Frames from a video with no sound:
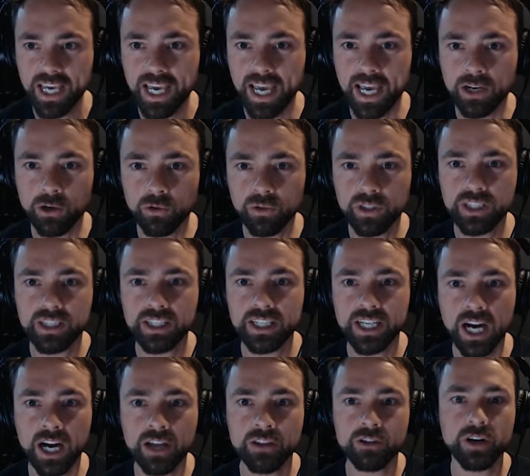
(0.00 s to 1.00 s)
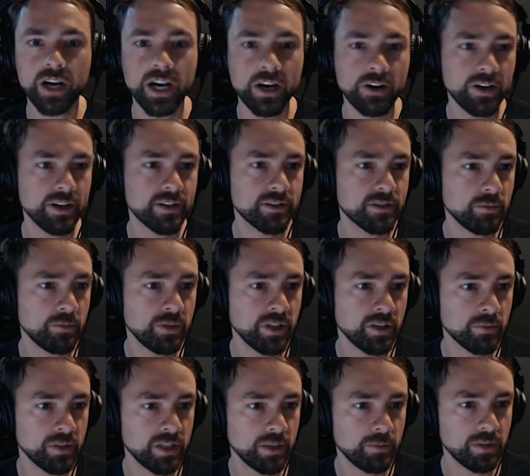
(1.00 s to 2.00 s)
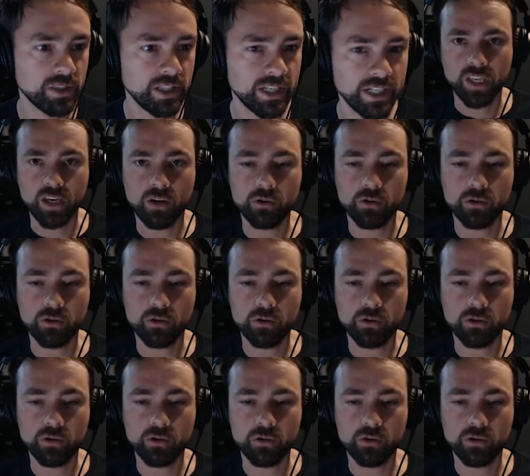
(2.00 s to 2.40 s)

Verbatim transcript: and only the other areas are being manipulated.